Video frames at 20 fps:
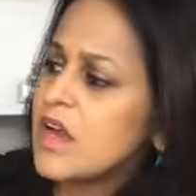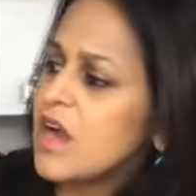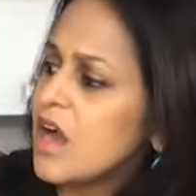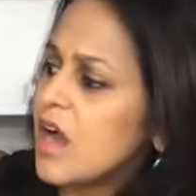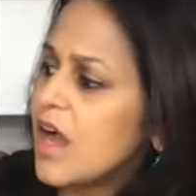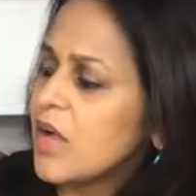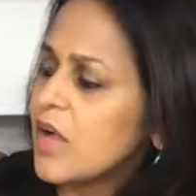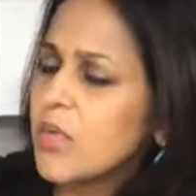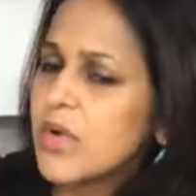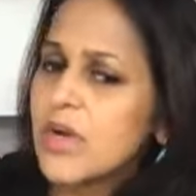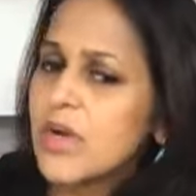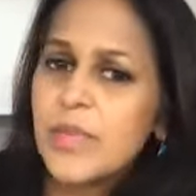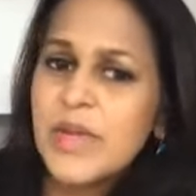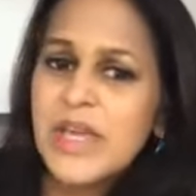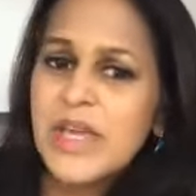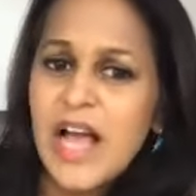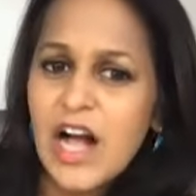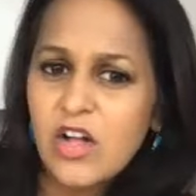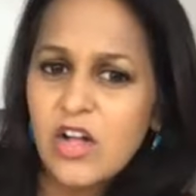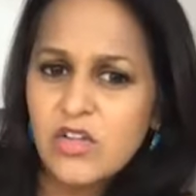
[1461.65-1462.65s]
I want to be
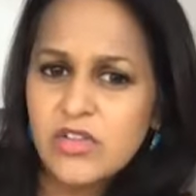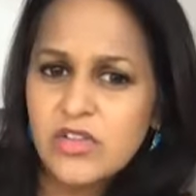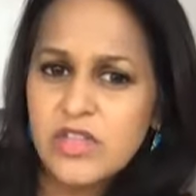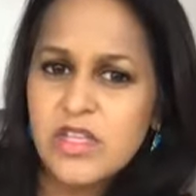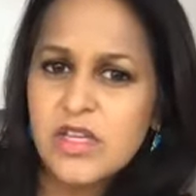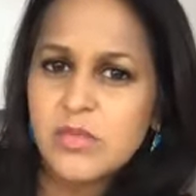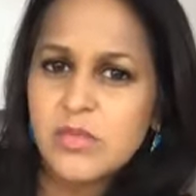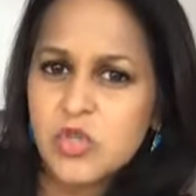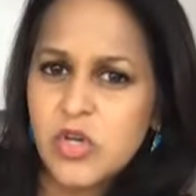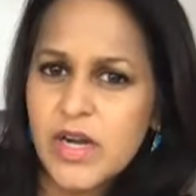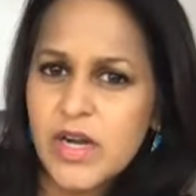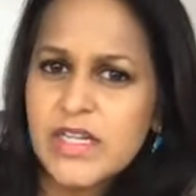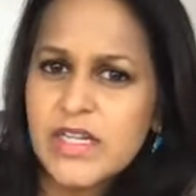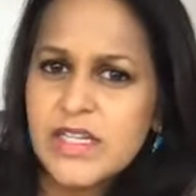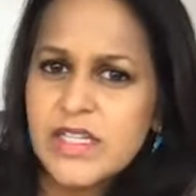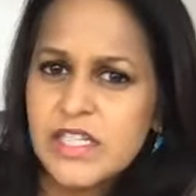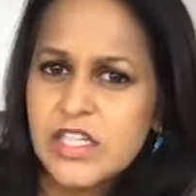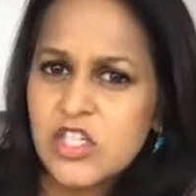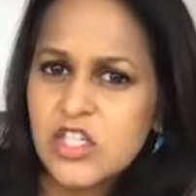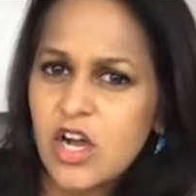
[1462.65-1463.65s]
healthy. I'm trying
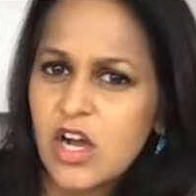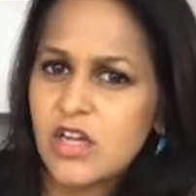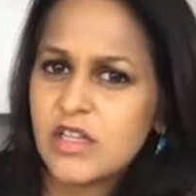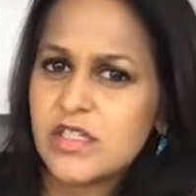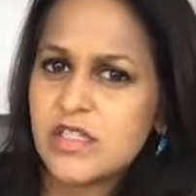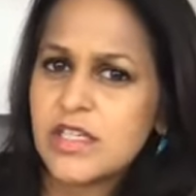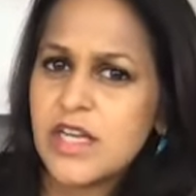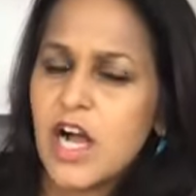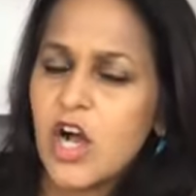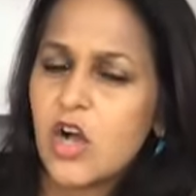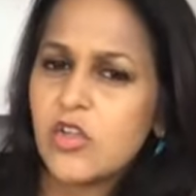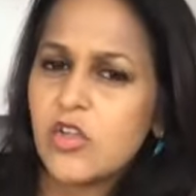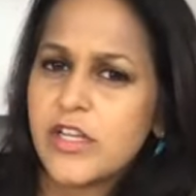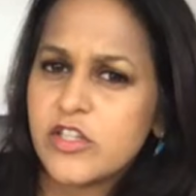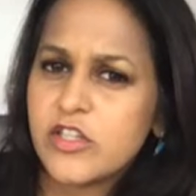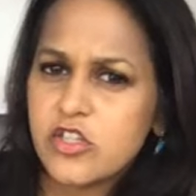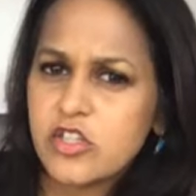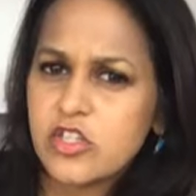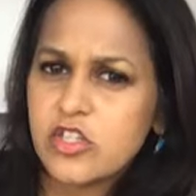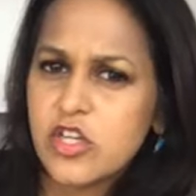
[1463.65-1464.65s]
to detox now. Like,
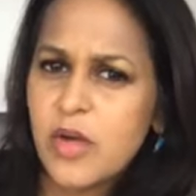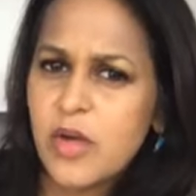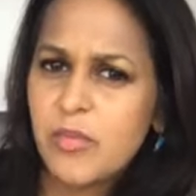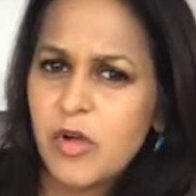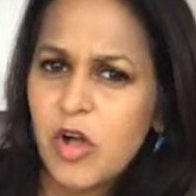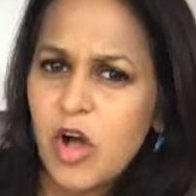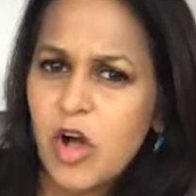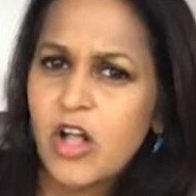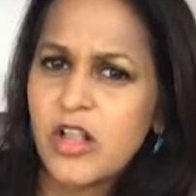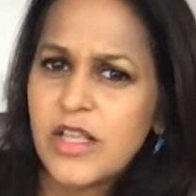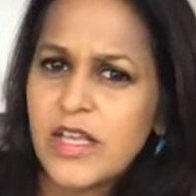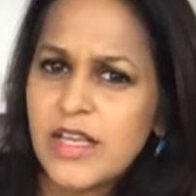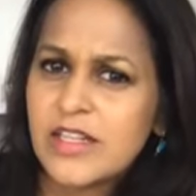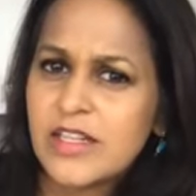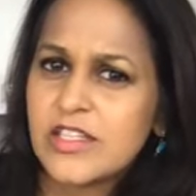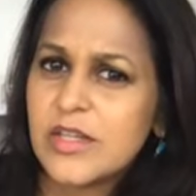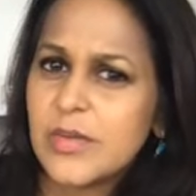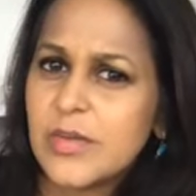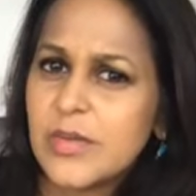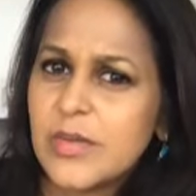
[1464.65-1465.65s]
just stop calling
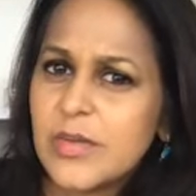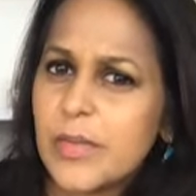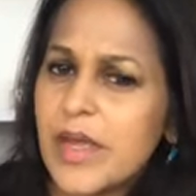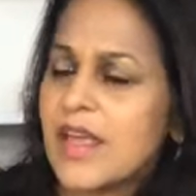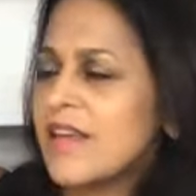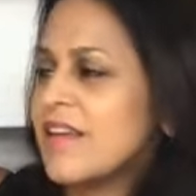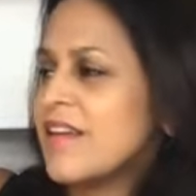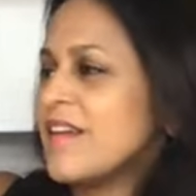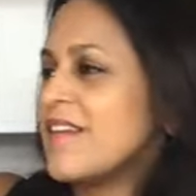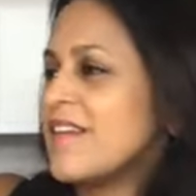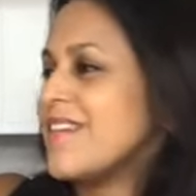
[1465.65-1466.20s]
to me.